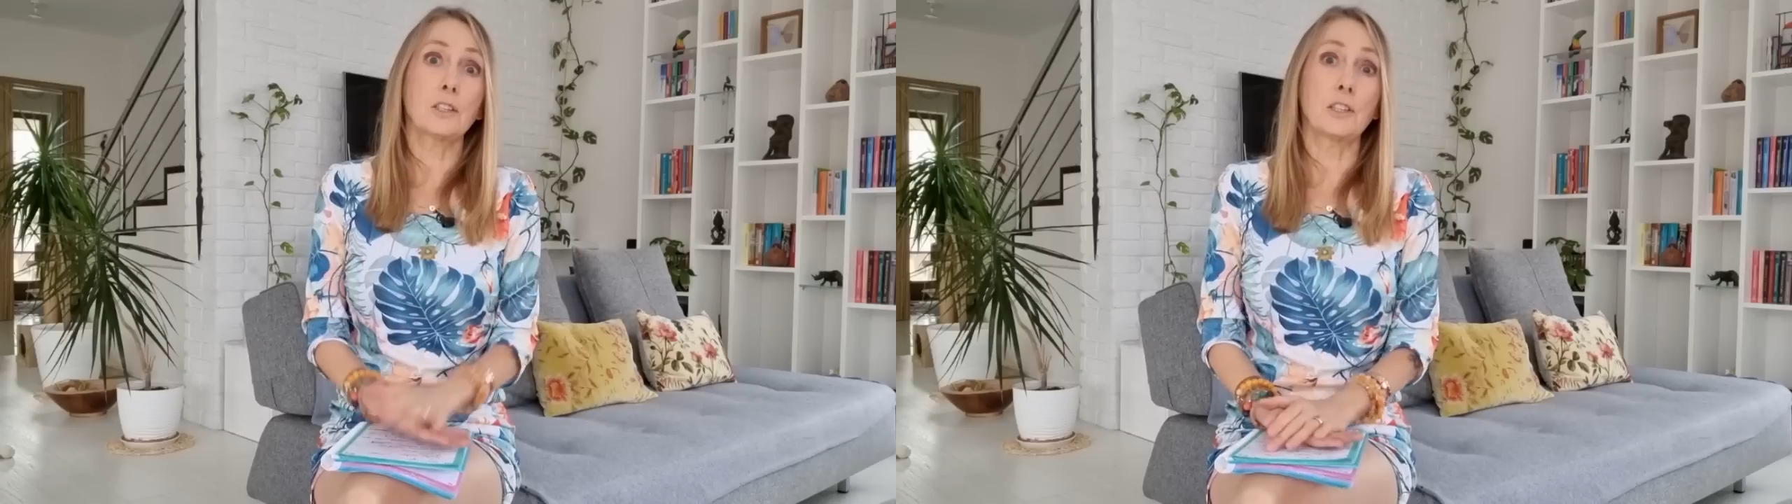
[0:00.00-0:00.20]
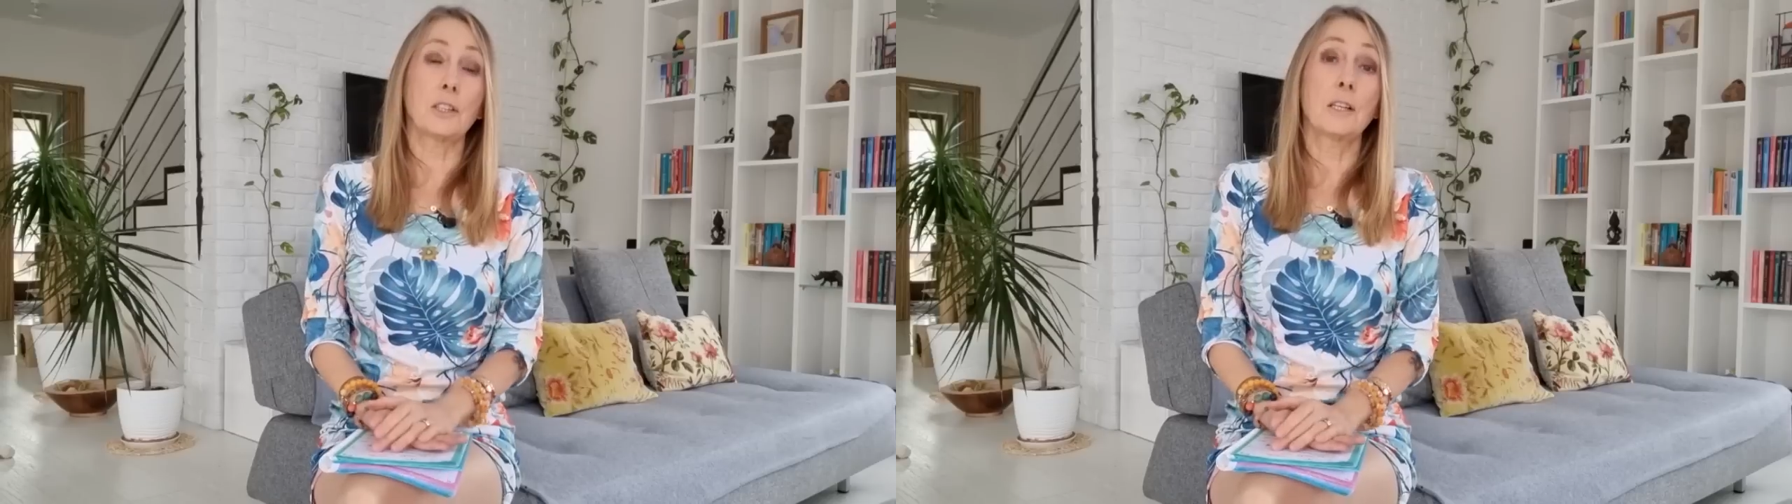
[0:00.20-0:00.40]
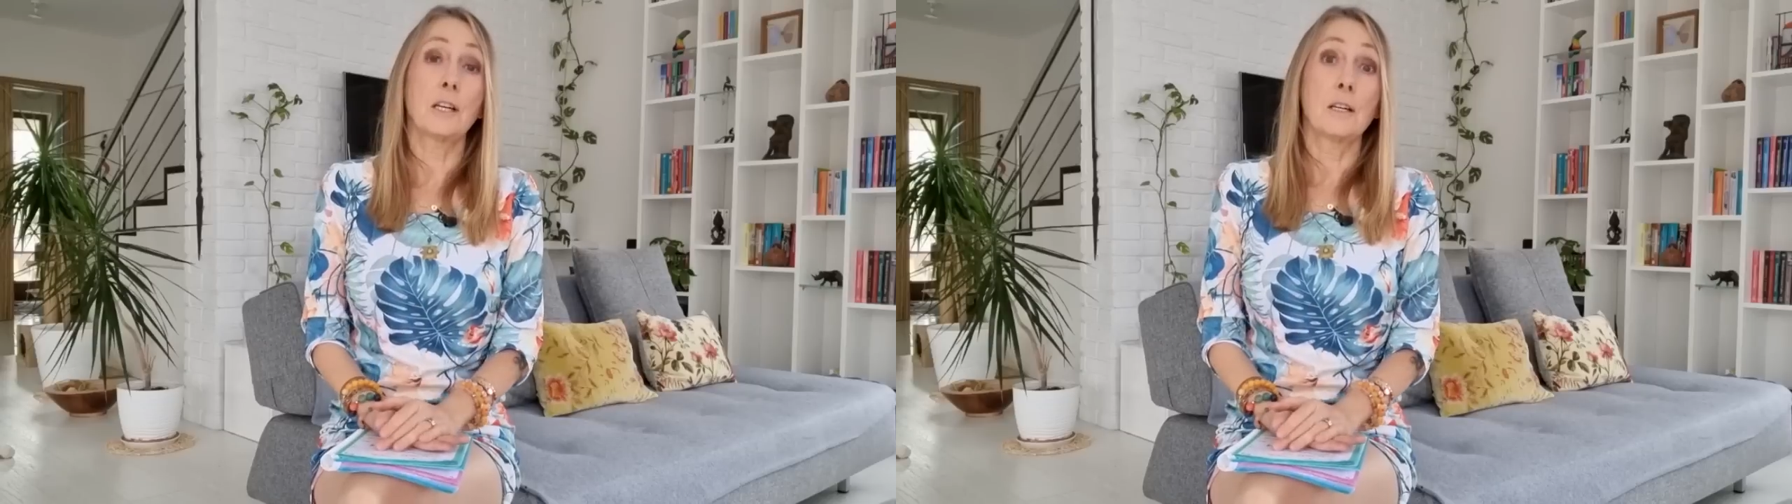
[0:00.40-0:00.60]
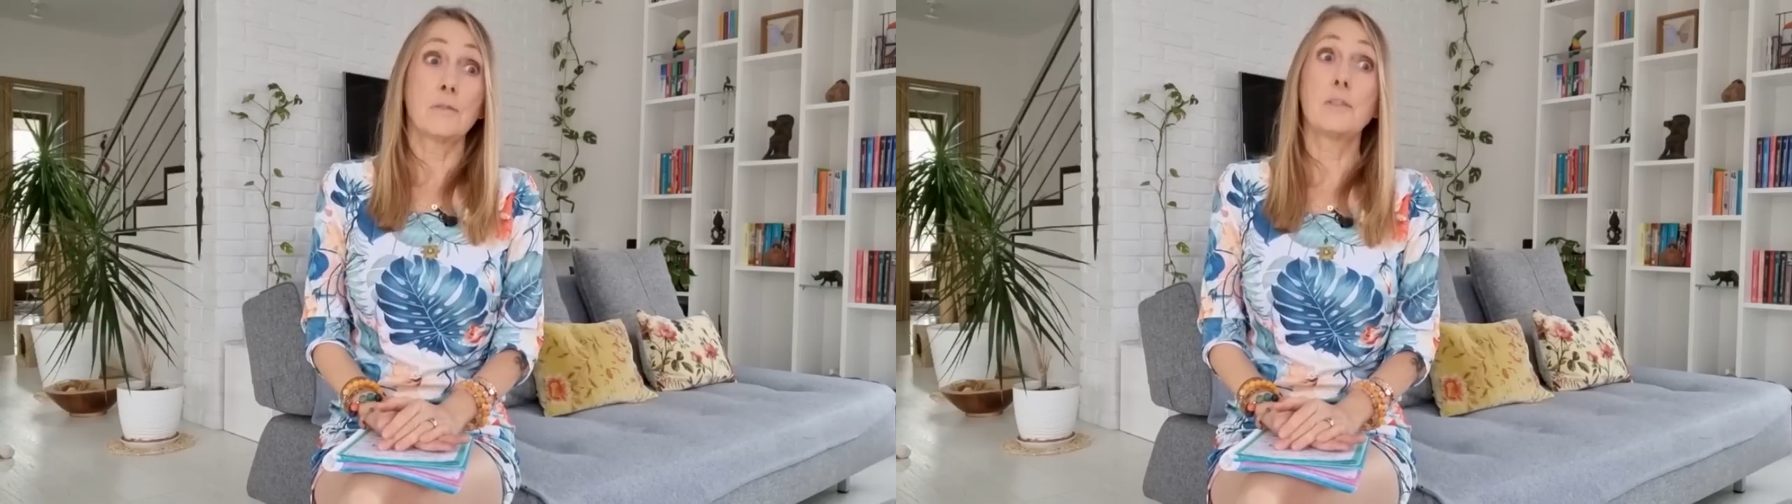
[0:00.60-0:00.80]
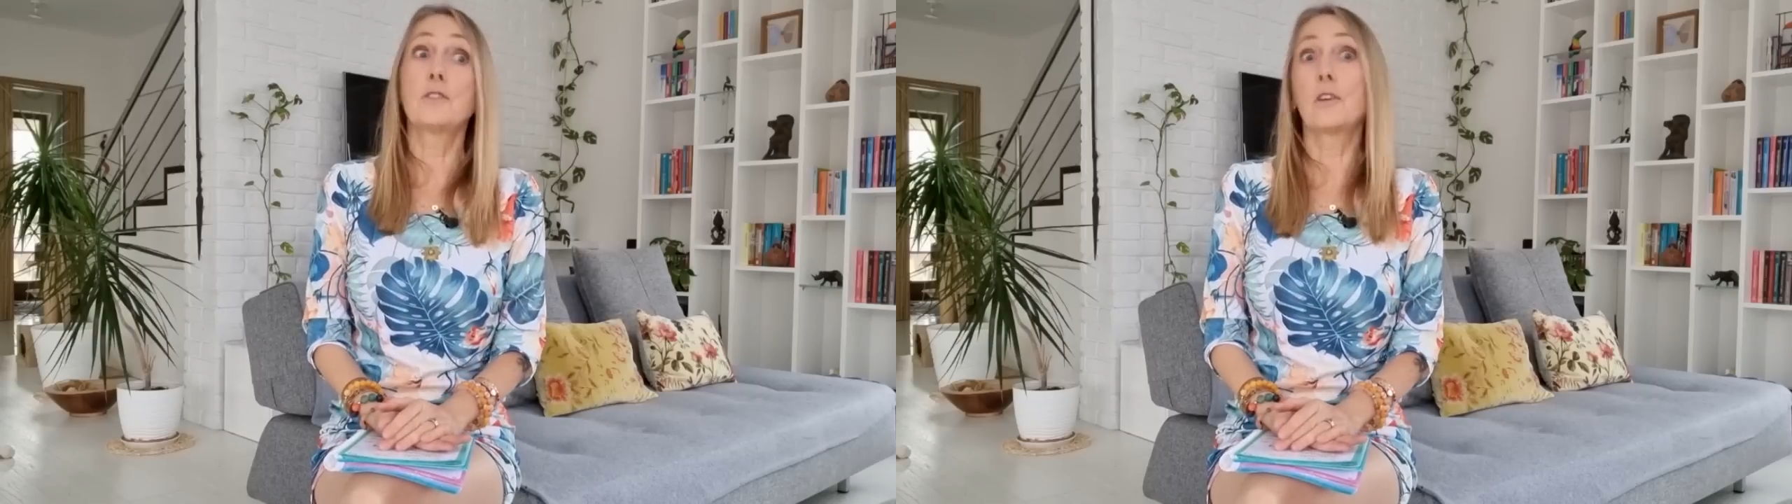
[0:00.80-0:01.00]
as a human
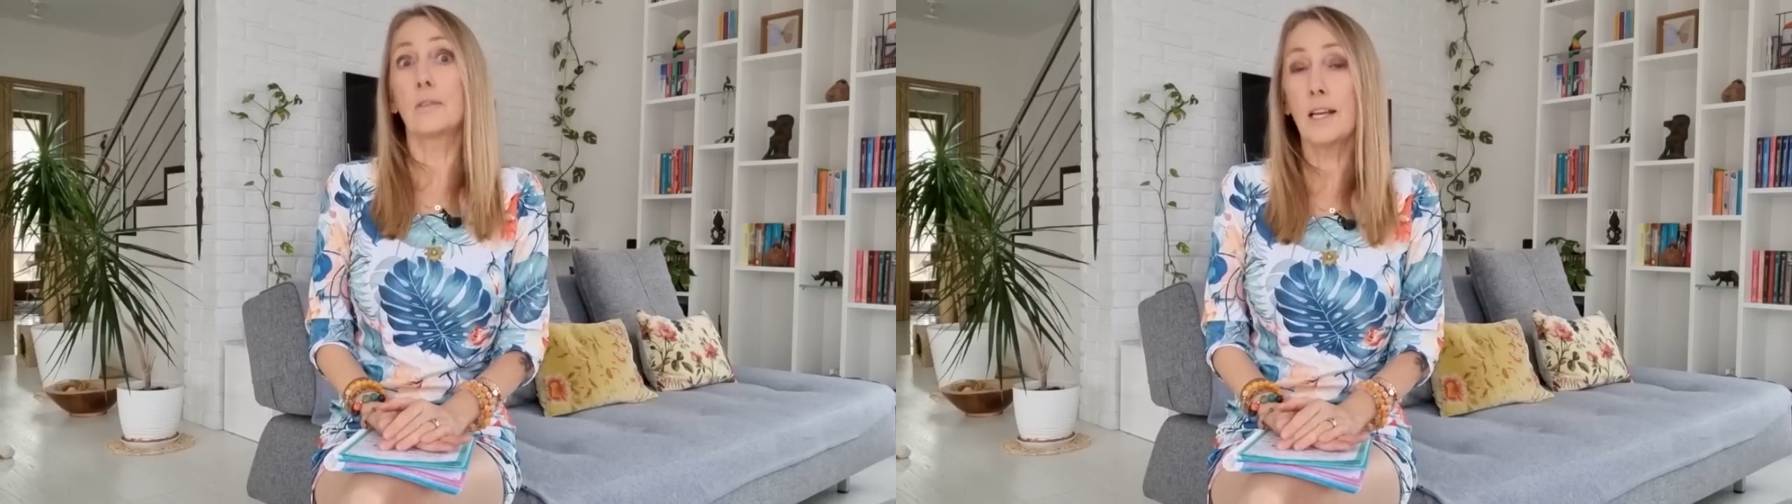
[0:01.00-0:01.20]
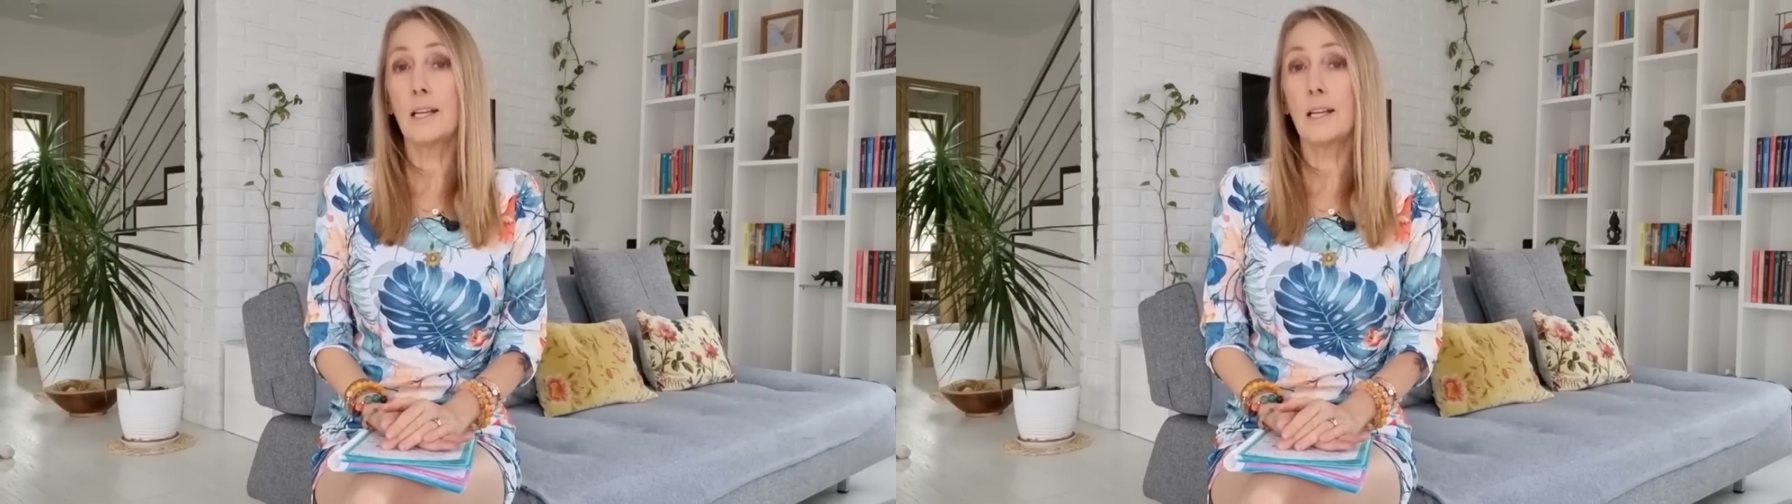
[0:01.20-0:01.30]
being